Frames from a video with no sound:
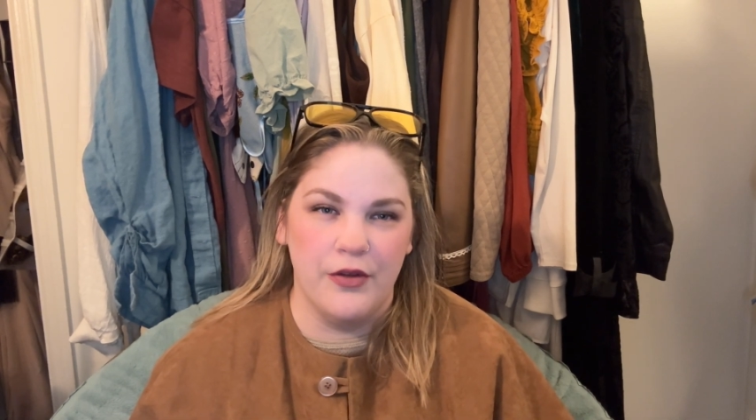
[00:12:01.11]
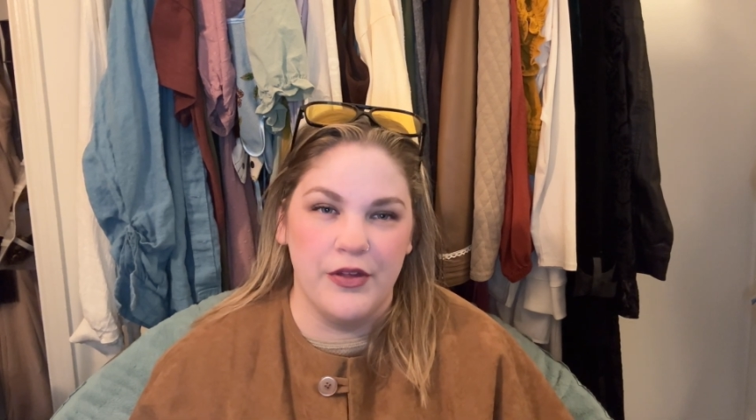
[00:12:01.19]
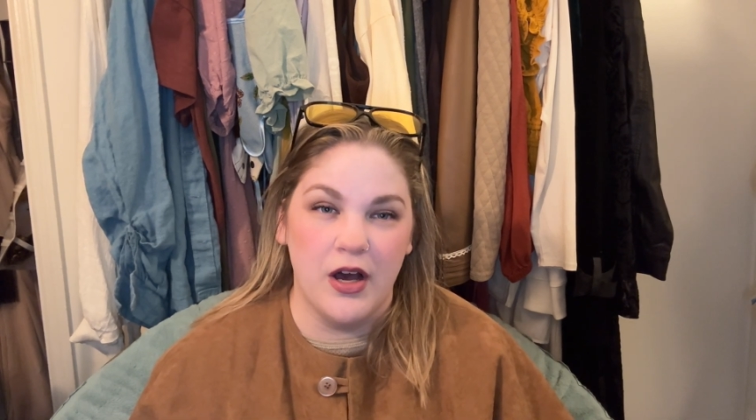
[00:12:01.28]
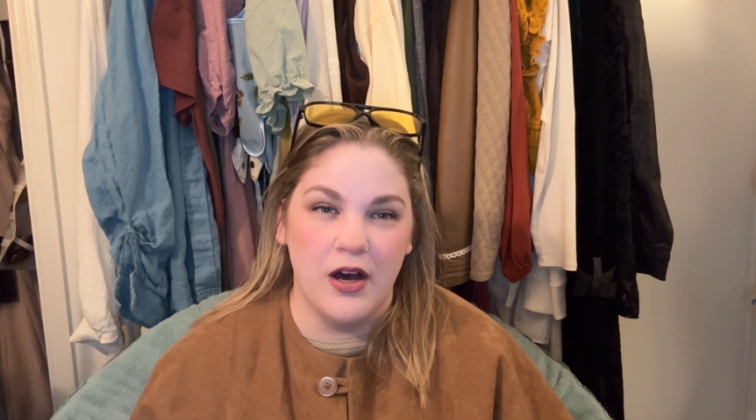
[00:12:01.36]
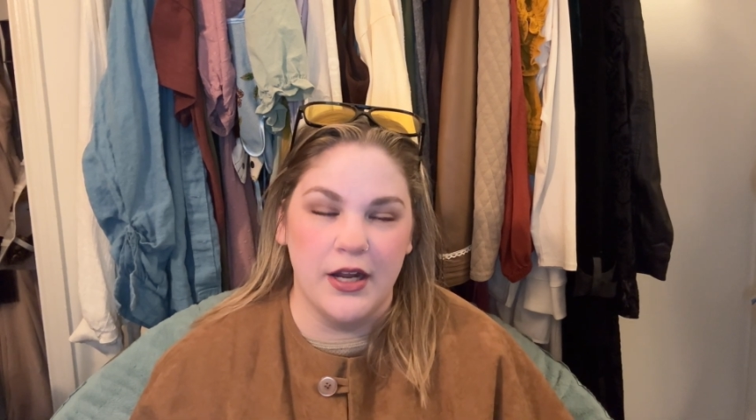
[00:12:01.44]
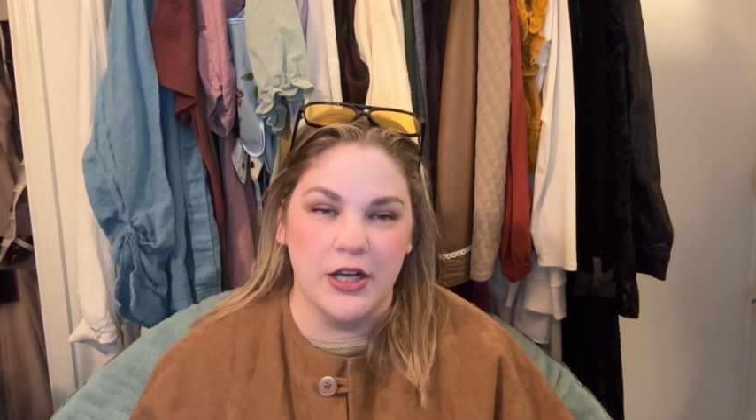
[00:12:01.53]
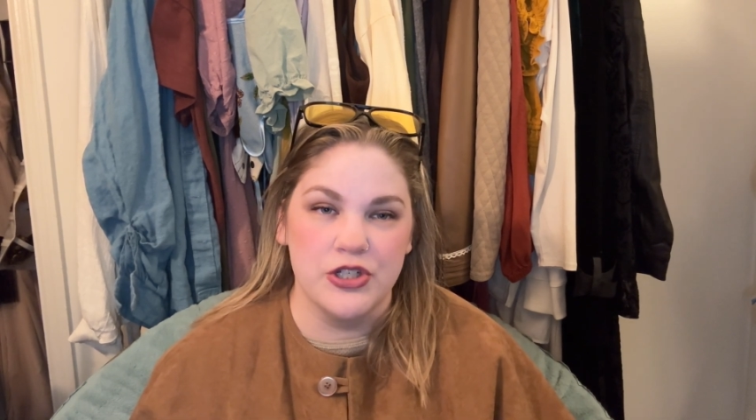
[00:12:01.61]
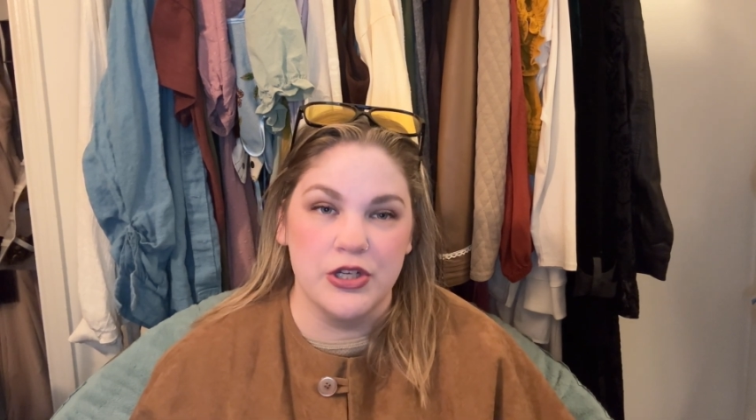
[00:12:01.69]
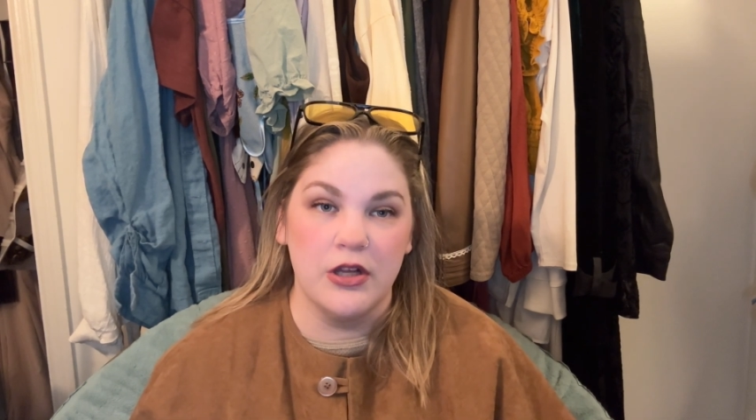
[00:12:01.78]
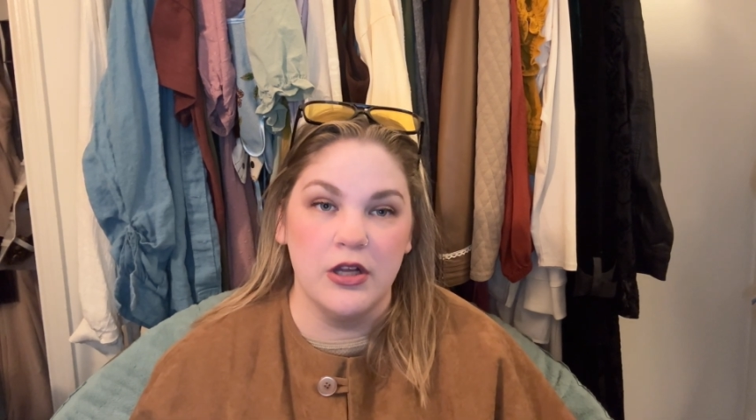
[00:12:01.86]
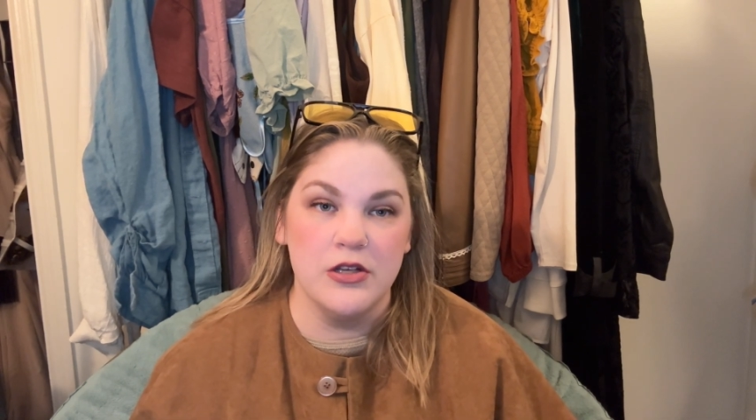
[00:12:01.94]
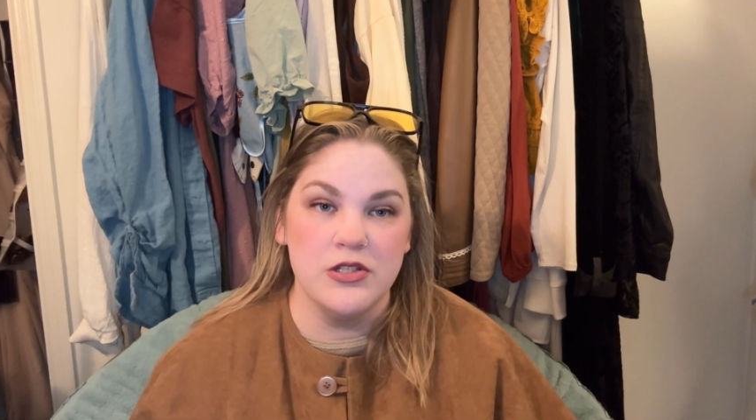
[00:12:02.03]
the con actually
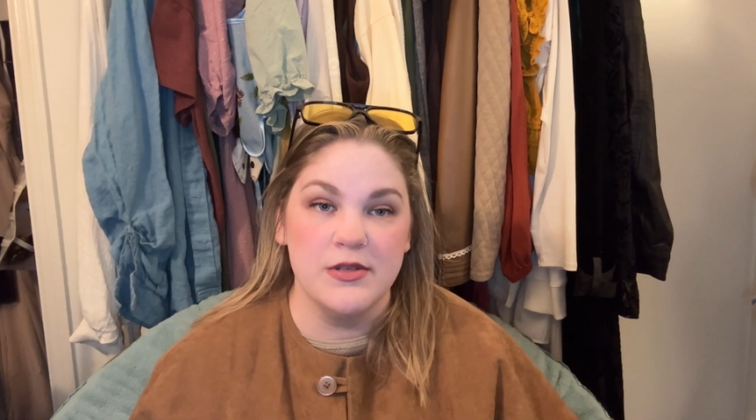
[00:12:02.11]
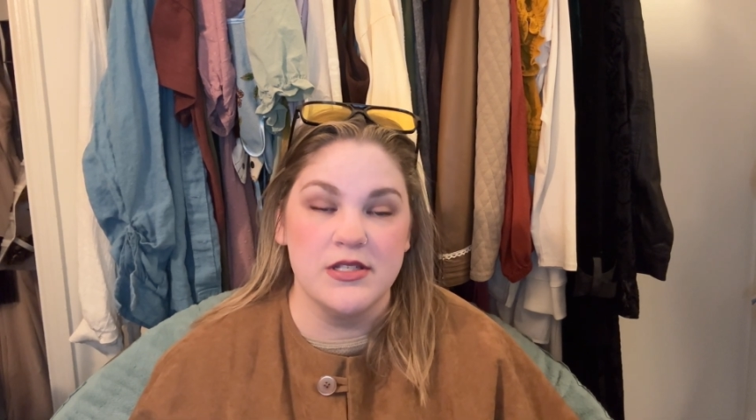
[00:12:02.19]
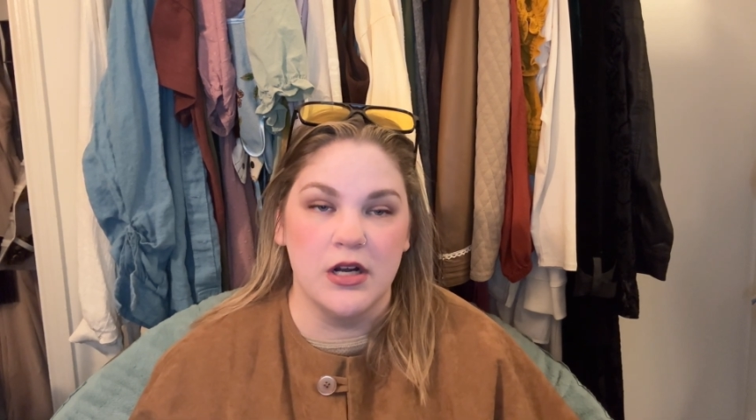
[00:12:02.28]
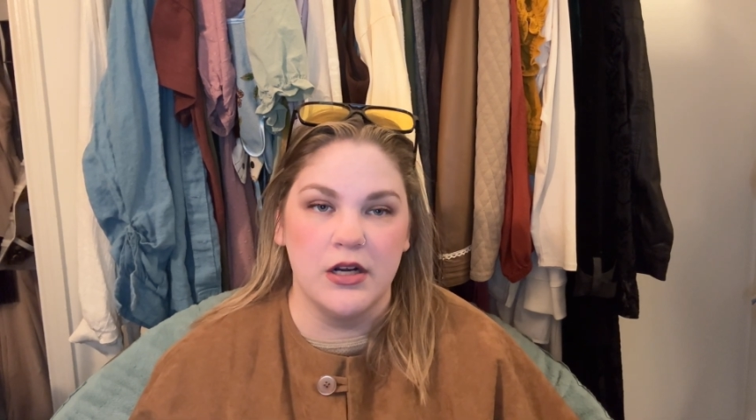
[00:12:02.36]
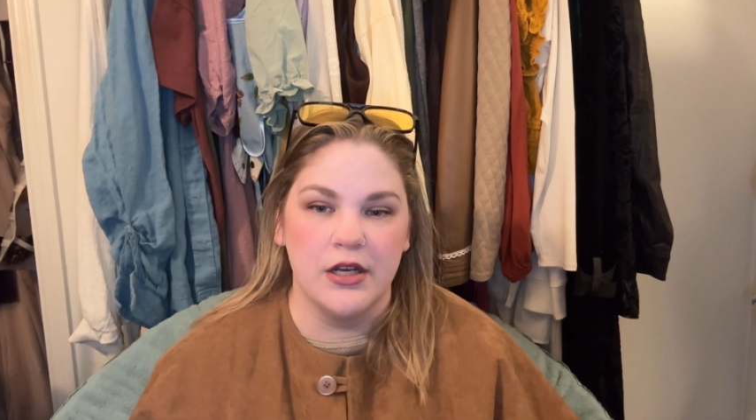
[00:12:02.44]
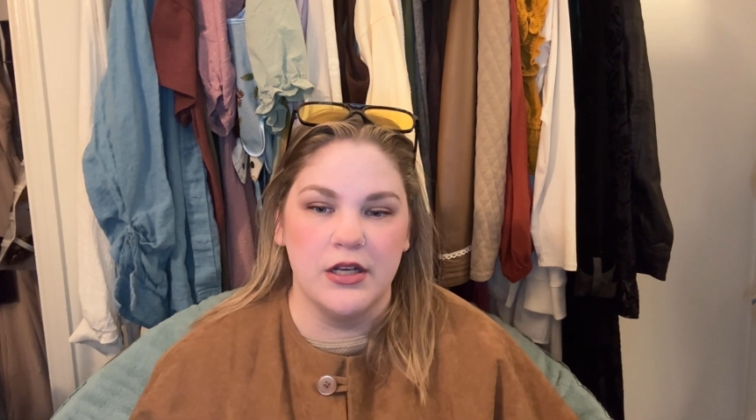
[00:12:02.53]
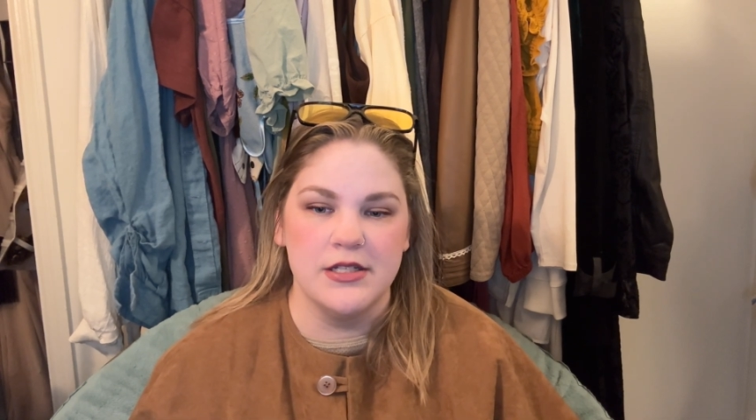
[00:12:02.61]
closed, we started